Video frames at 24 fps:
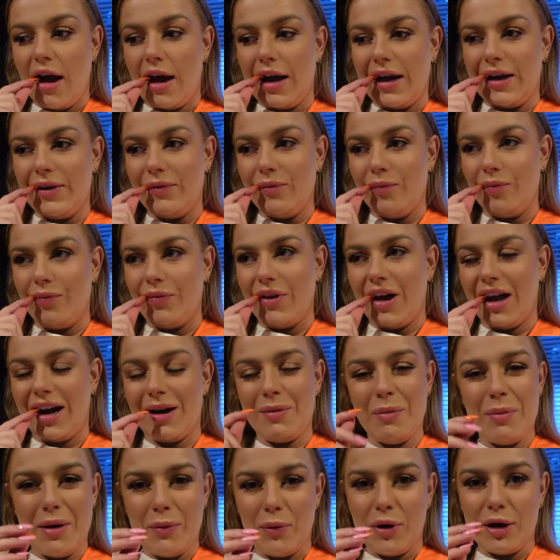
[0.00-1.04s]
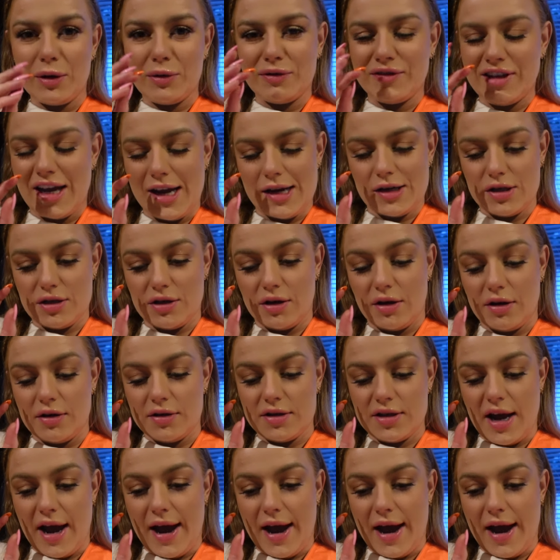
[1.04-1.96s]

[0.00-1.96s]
Um, and I'm a bit weird with textures.